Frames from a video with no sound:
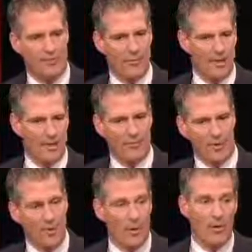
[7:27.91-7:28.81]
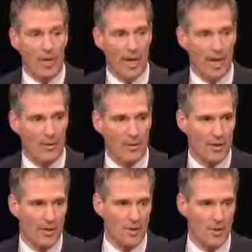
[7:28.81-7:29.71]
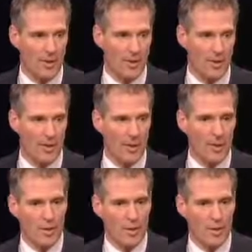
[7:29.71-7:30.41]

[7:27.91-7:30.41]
feeling of, oh, we're okay, we don't need to do anything.